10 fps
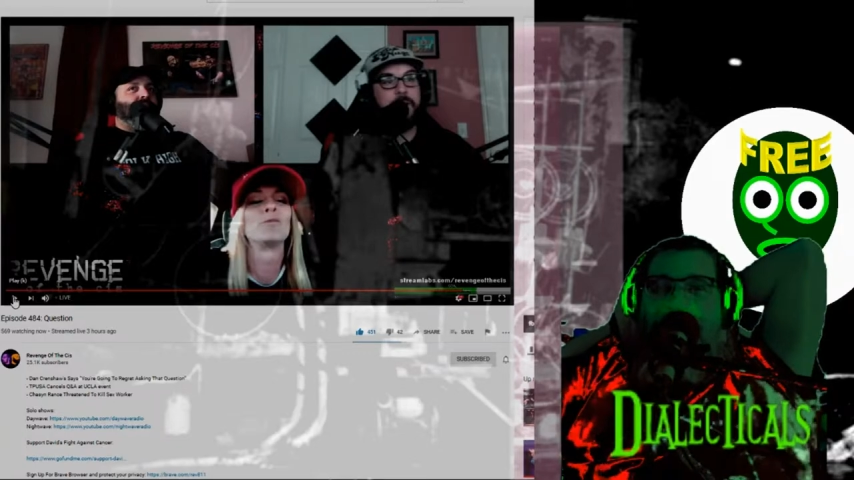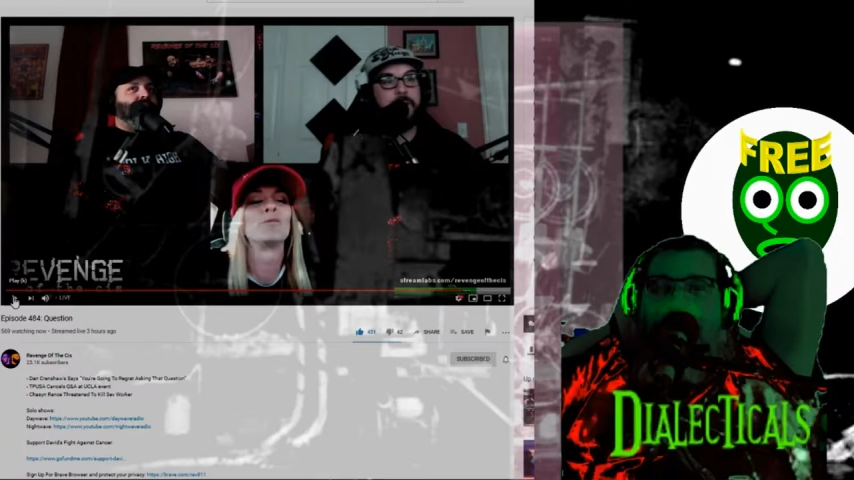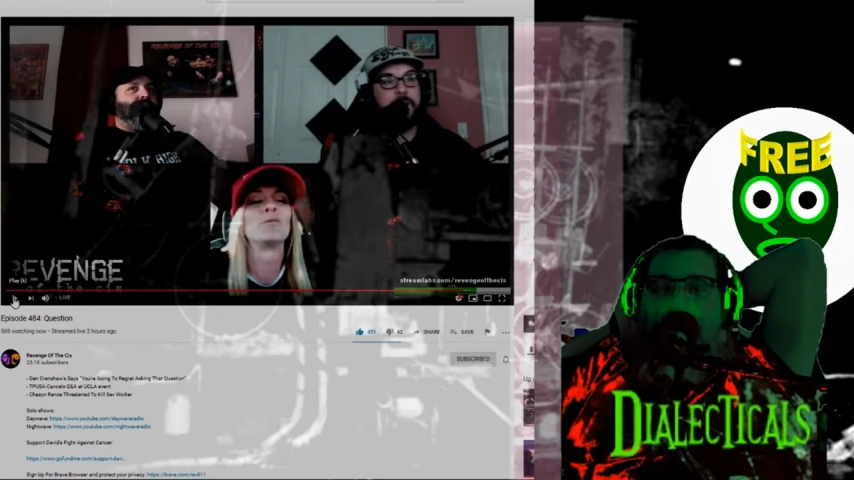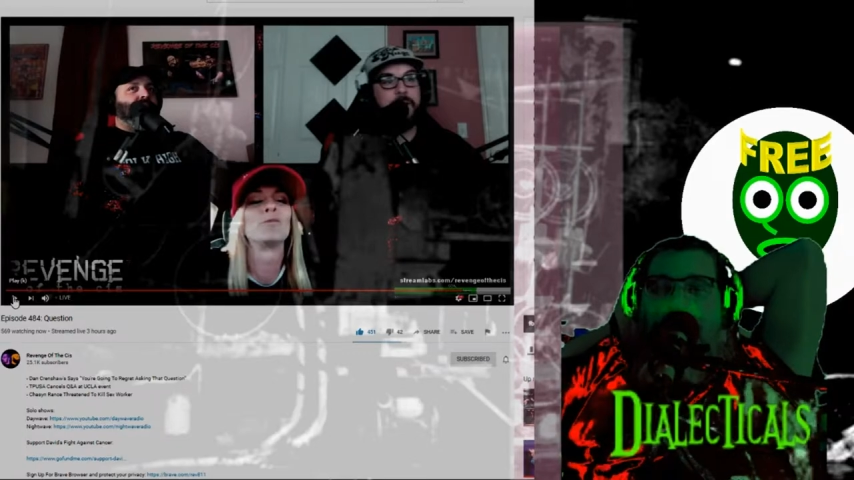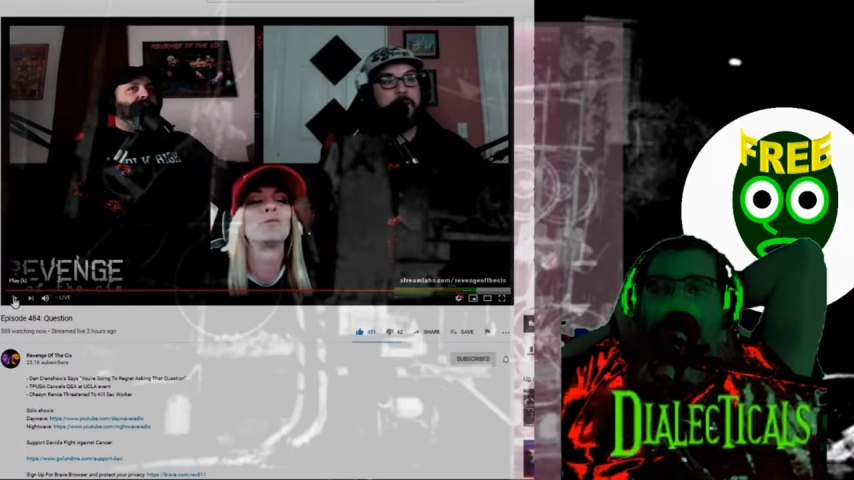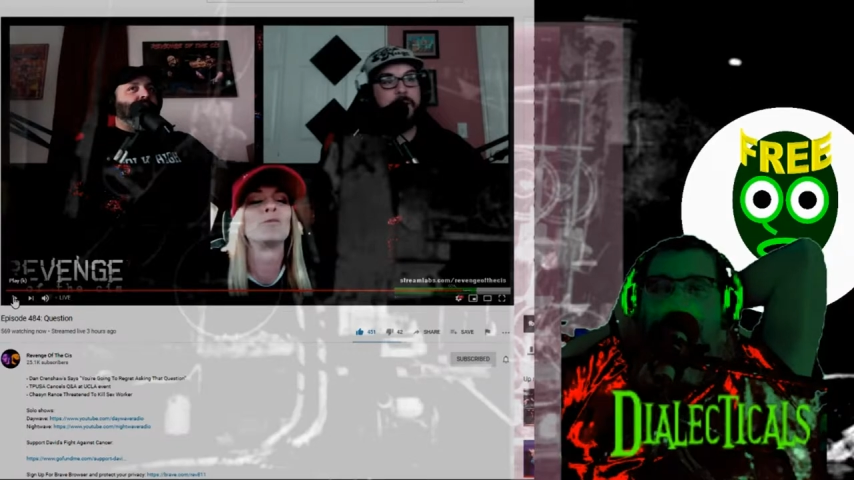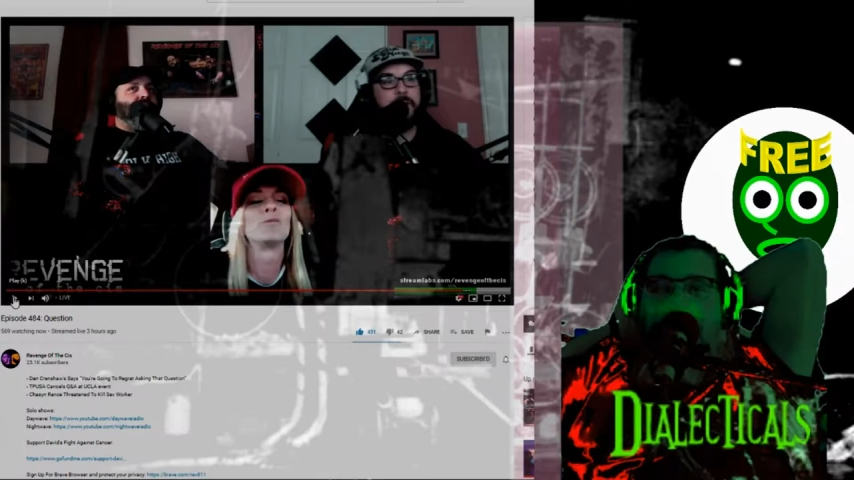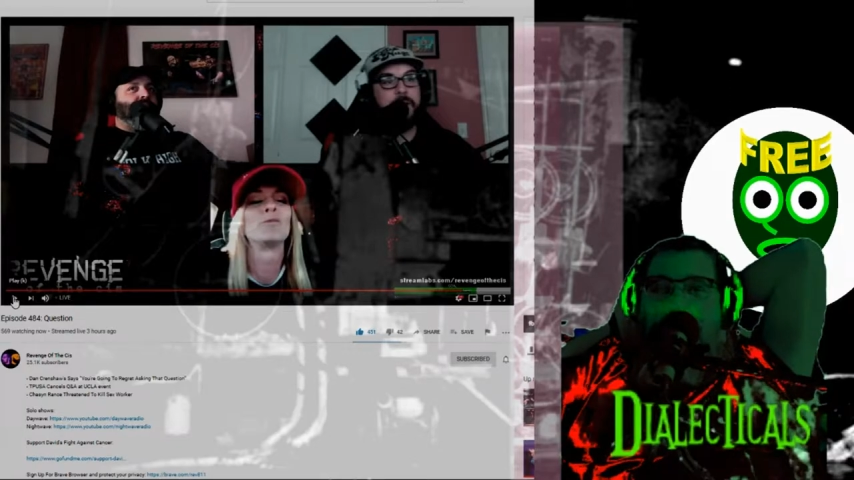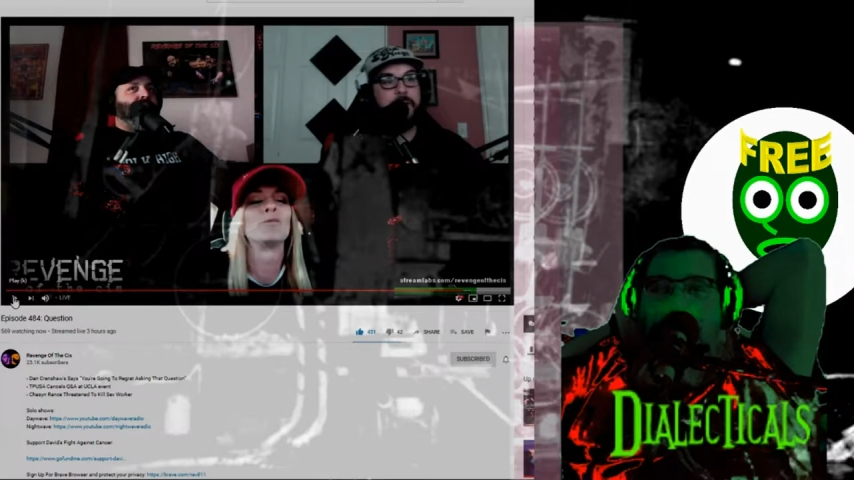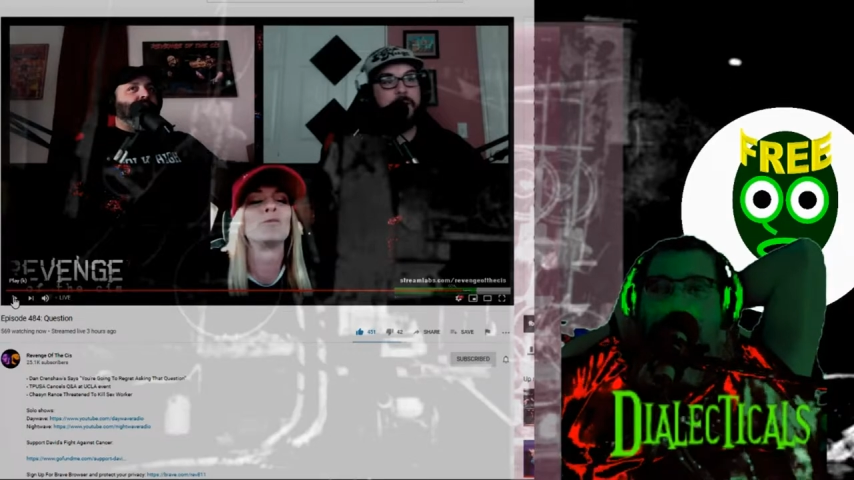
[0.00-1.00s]
Oh, this
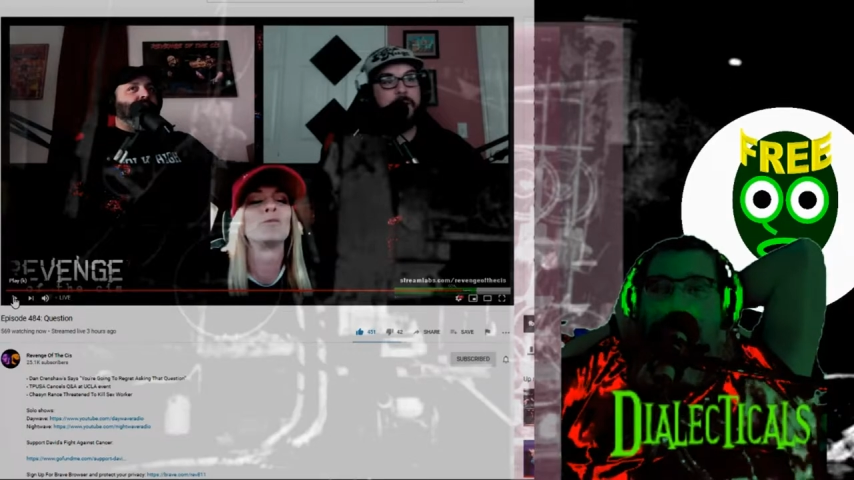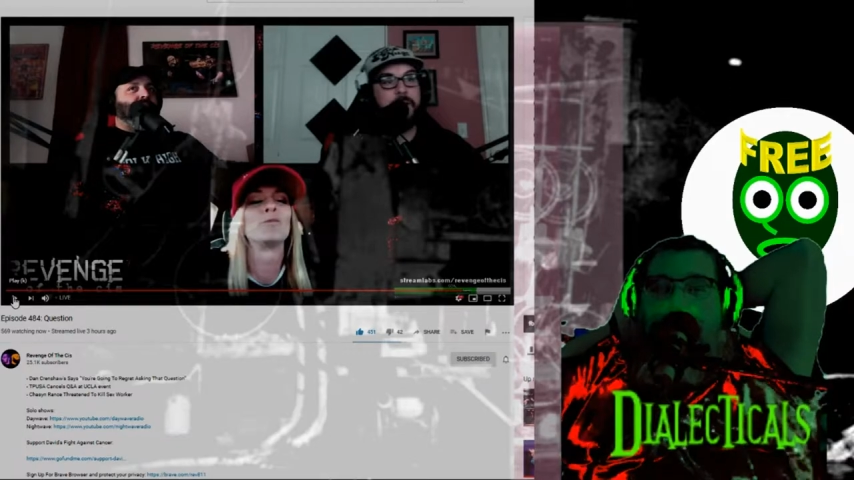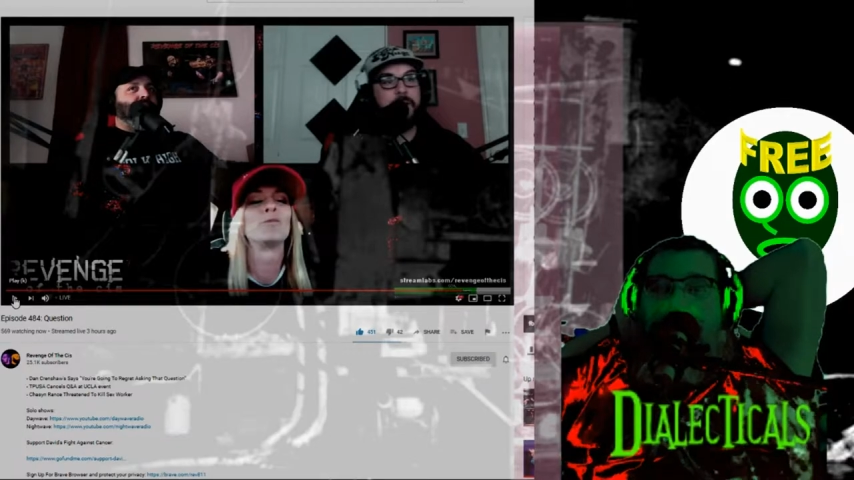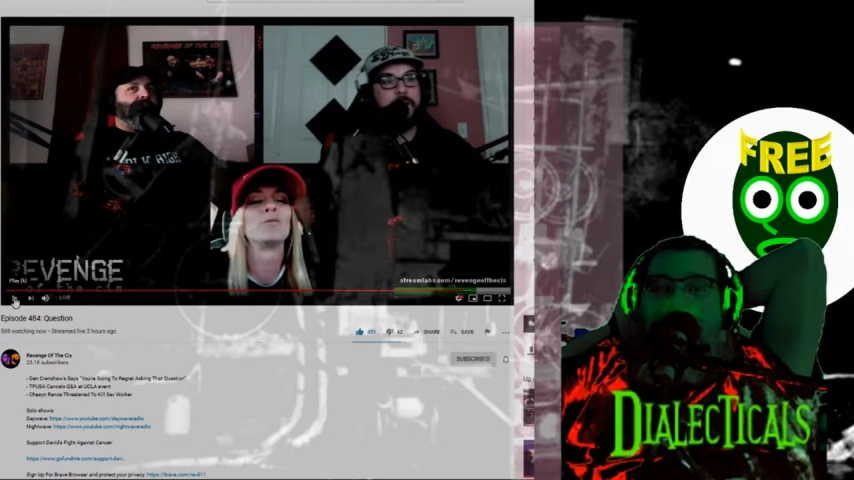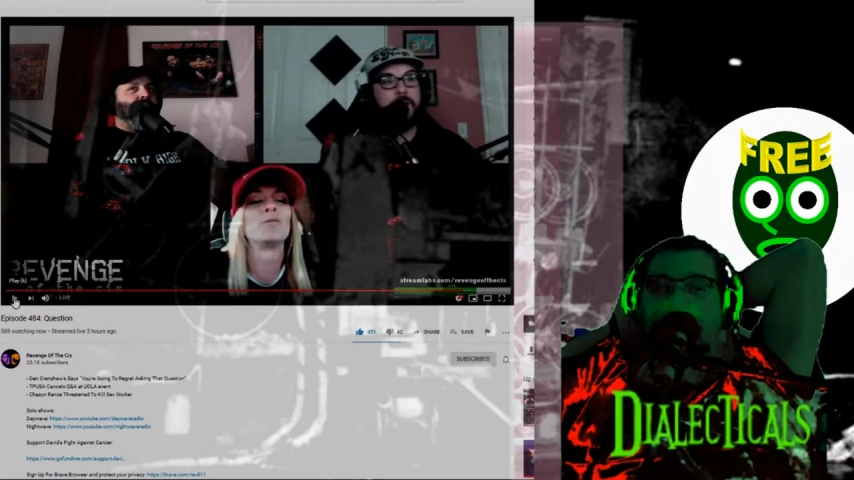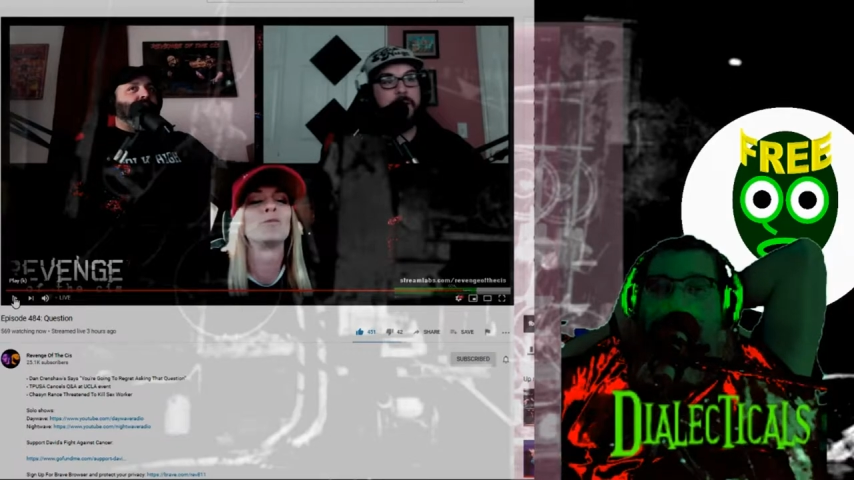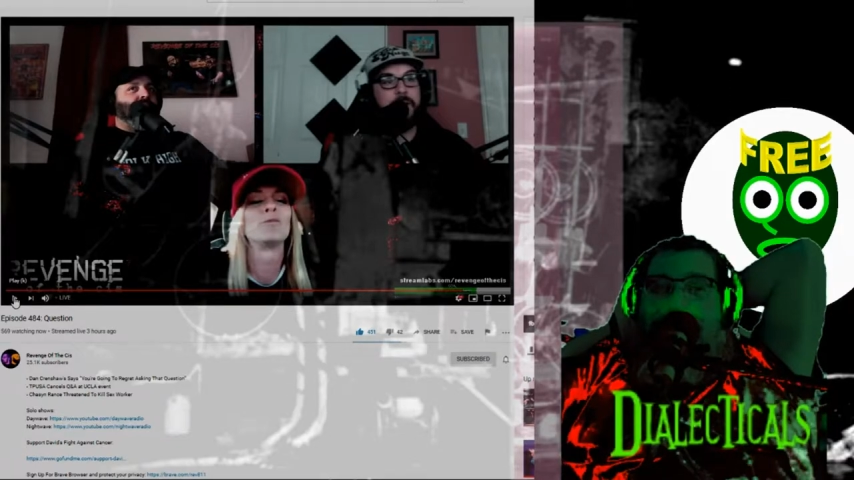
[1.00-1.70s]
is why I get it.